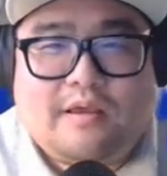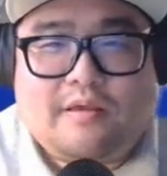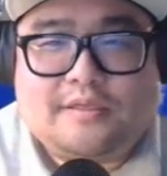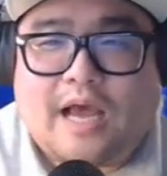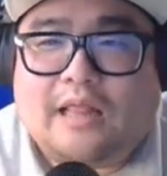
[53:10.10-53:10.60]

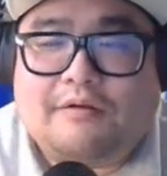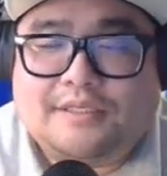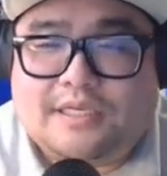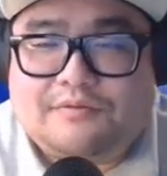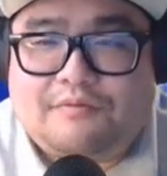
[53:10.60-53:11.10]

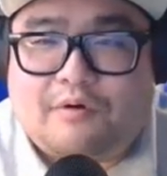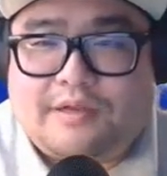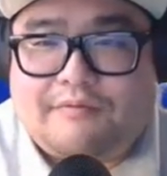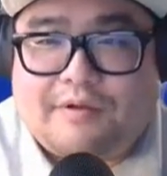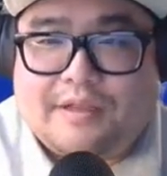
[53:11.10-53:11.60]
tolerances for
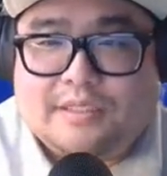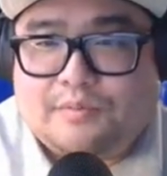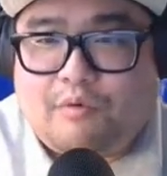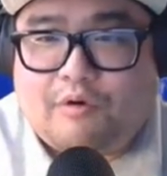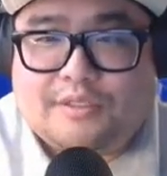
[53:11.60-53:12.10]
different
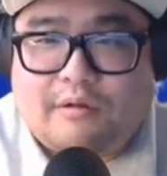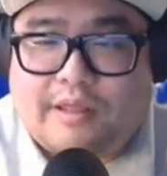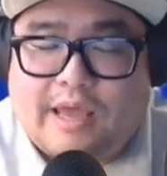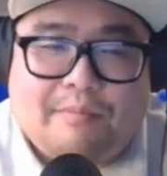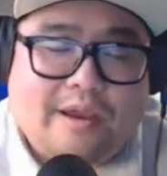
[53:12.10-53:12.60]
sports and all
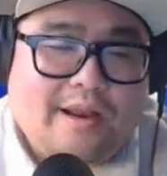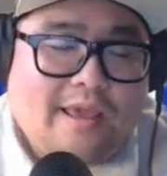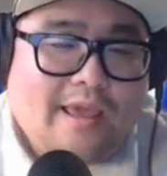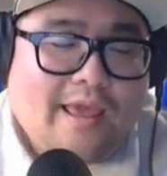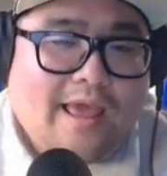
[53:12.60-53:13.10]
that, but
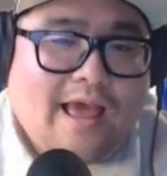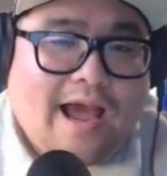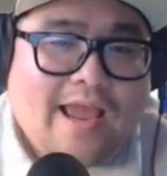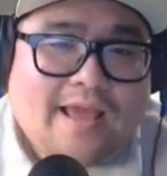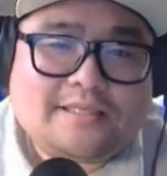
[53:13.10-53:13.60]

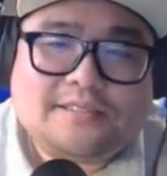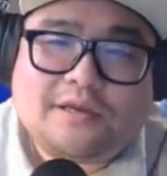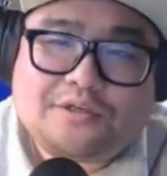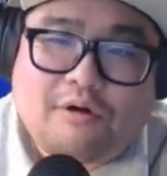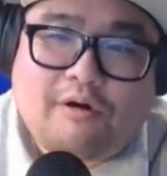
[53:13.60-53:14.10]
I had
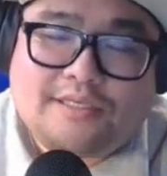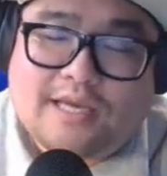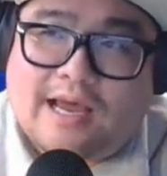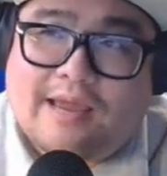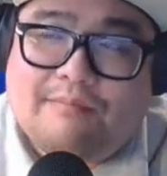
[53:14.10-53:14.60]
such a hard
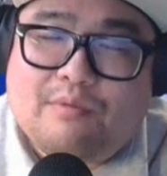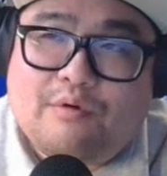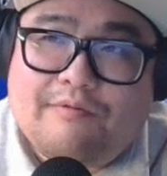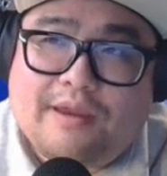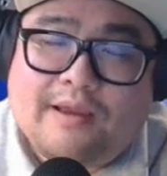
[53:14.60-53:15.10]
time
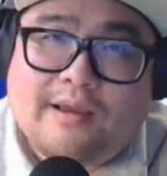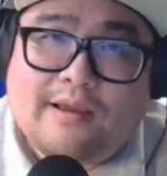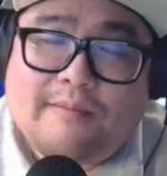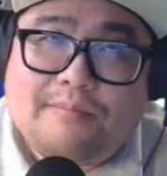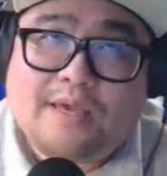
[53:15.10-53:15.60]

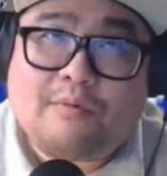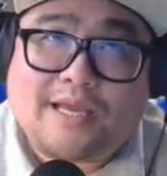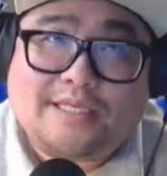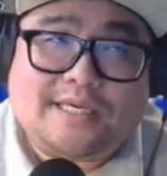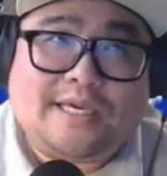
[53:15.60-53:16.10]
moving
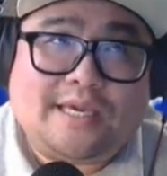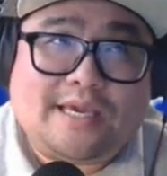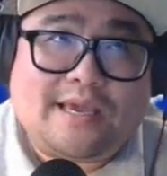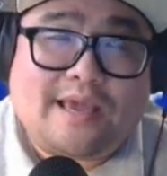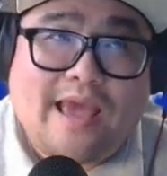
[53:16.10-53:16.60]

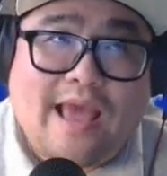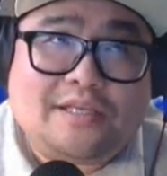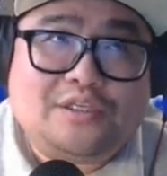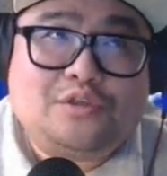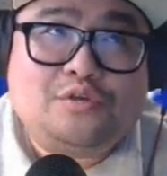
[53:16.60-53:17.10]
PYT,
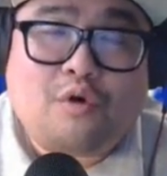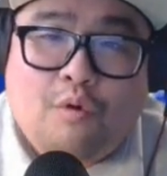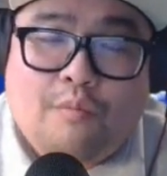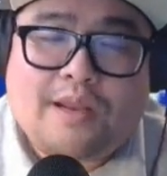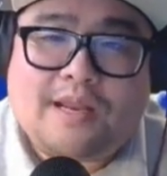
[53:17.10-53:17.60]
and
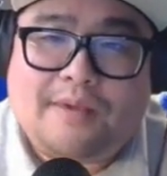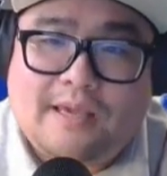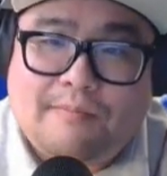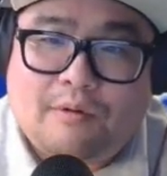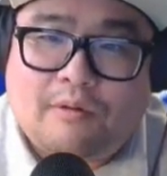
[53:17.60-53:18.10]
so many
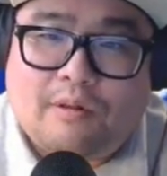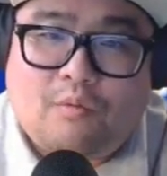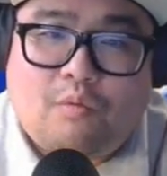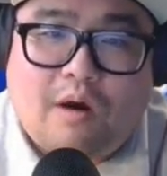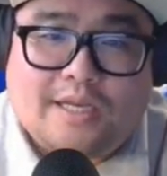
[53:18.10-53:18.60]

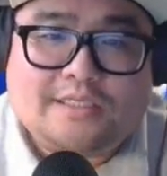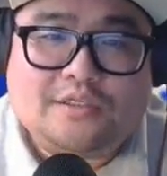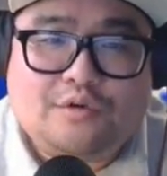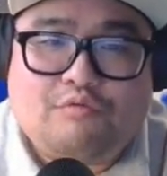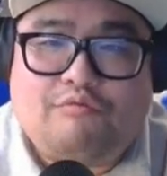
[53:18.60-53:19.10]
people wanted
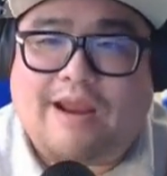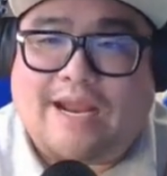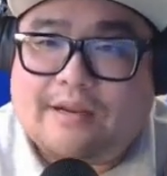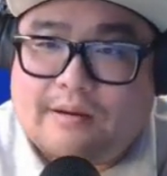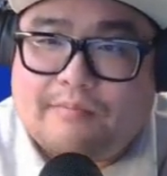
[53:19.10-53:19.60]
to do
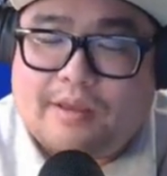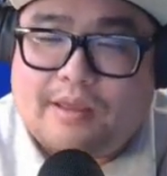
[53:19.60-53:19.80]
random.